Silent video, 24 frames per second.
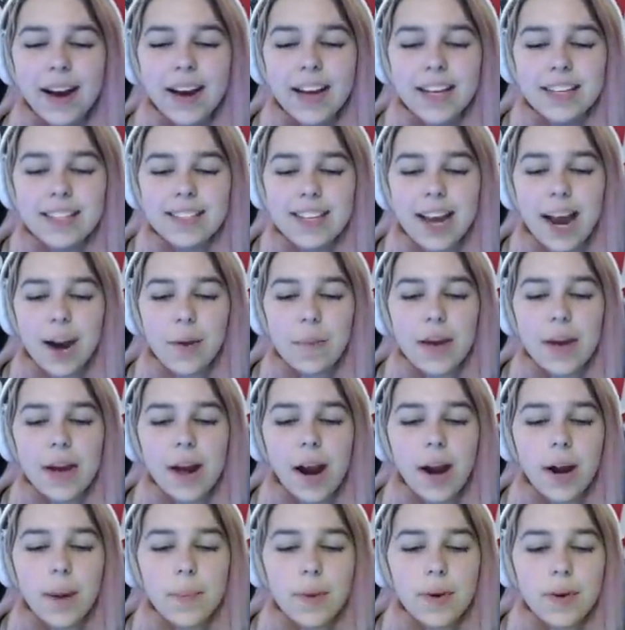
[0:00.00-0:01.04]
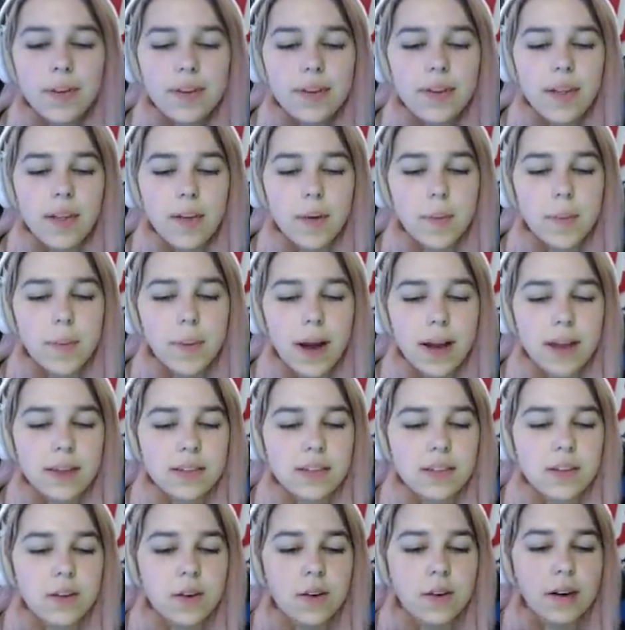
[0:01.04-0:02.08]
Dad, we gotta build another butt
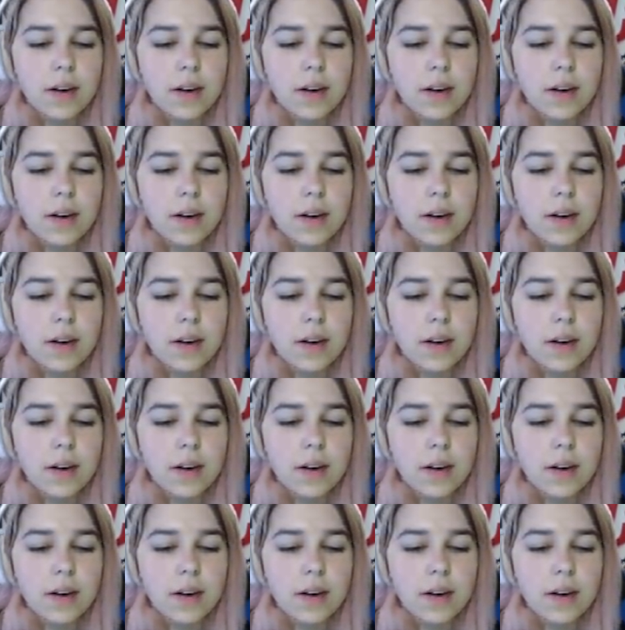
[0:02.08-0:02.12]
soon,